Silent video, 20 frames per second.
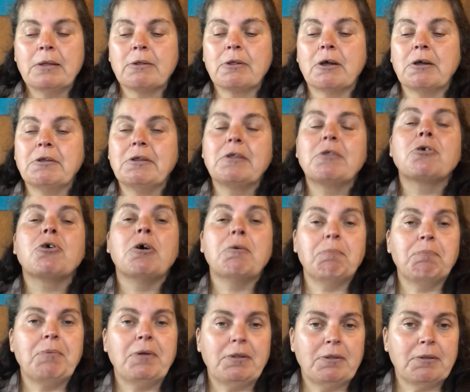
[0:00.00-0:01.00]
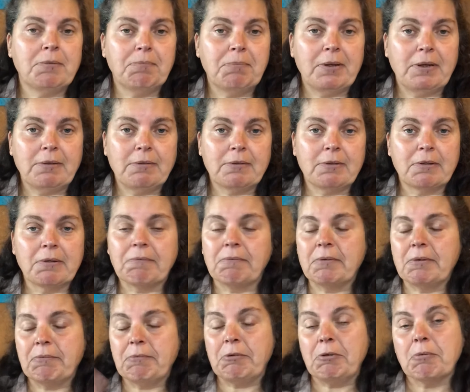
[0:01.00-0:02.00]
So I just got bits and pieces of
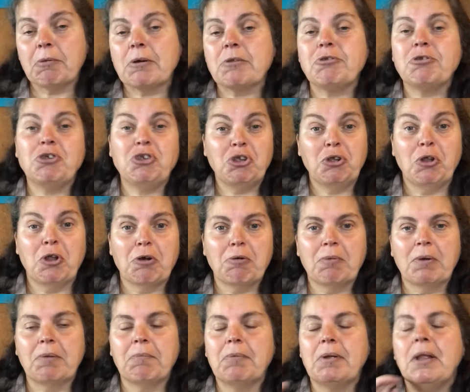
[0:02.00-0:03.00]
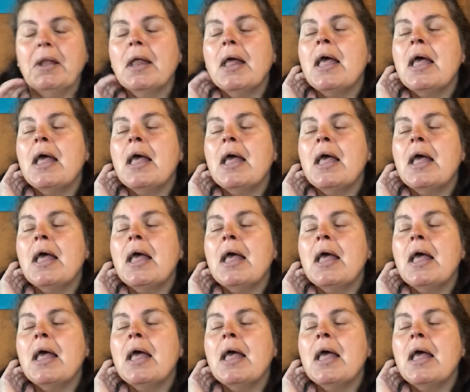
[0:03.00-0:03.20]
it. If you watch it, you know what I mean.